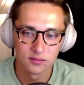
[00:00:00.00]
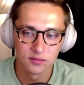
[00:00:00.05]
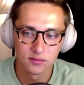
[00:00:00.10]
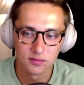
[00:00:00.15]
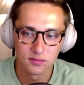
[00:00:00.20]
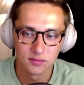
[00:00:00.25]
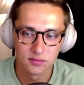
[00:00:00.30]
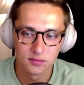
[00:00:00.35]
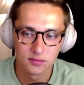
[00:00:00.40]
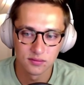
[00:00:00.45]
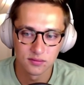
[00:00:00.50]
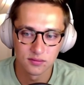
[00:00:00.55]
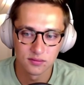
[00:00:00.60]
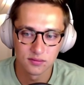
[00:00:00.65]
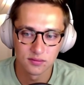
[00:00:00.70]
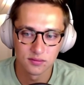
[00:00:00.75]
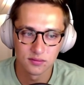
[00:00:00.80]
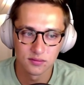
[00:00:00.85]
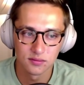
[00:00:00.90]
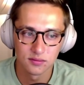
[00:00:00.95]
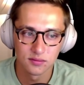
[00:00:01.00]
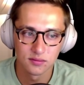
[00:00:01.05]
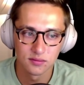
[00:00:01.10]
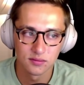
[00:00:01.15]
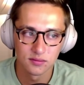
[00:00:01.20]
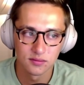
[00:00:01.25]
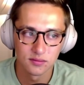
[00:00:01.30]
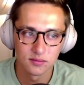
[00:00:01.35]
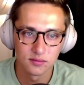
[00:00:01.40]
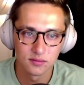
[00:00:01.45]

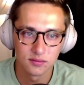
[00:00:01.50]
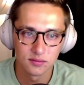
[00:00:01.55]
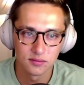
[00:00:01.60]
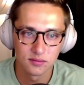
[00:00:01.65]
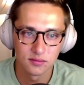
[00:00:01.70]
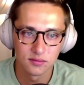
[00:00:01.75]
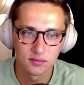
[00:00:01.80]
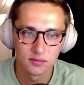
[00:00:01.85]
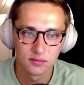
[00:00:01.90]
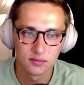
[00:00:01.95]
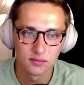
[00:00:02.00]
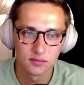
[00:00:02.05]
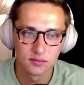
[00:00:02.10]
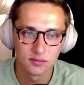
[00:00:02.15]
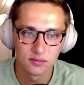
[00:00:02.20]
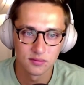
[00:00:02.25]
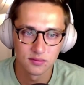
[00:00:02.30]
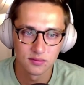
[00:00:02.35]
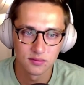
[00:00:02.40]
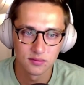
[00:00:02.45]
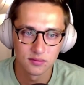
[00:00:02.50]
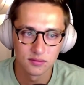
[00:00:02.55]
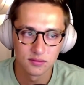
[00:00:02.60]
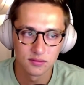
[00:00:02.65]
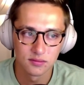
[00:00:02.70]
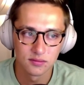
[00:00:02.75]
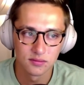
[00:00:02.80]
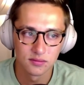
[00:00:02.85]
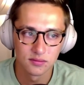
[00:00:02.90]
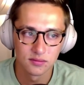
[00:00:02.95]

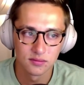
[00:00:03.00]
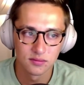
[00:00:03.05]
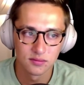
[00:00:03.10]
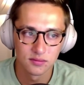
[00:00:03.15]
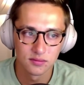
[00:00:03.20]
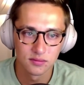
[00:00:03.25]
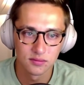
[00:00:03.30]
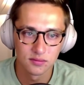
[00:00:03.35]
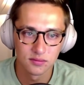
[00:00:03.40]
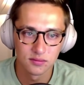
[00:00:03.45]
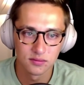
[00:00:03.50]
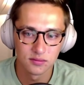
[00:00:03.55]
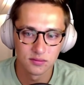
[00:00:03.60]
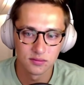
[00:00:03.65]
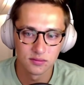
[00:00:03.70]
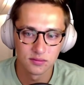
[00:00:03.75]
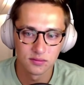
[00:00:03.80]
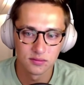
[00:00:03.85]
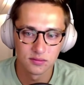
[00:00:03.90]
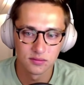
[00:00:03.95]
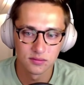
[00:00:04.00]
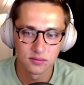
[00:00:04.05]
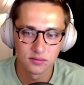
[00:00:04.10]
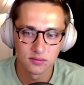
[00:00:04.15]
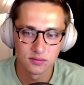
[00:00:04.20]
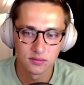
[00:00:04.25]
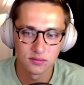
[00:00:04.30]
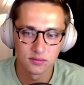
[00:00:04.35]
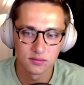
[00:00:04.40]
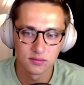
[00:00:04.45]

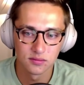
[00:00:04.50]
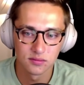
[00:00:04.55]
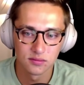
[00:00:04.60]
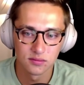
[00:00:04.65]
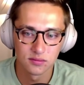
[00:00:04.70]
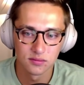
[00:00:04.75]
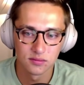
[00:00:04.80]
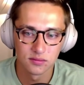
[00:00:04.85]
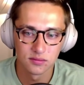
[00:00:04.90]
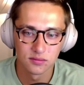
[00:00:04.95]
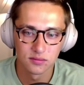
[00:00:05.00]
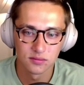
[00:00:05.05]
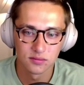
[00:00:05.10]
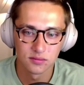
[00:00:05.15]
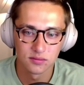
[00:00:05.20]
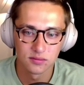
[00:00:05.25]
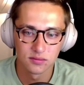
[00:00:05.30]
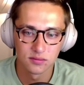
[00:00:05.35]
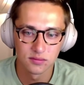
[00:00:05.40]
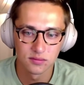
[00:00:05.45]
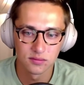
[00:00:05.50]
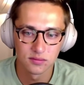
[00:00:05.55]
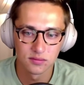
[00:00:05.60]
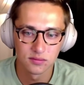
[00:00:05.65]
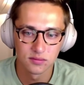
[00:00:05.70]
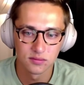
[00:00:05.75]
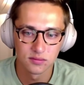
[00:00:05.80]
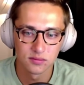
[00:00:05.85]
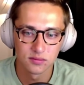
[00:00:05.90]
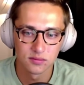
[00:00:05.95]

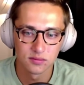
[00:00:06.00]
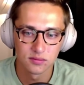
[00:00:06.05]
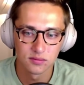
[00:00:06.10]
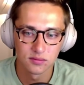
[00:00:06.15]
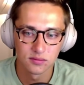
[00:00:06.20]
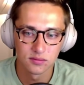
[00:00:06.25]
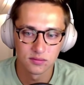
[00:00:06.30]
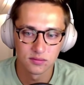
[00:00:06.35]
[no speech]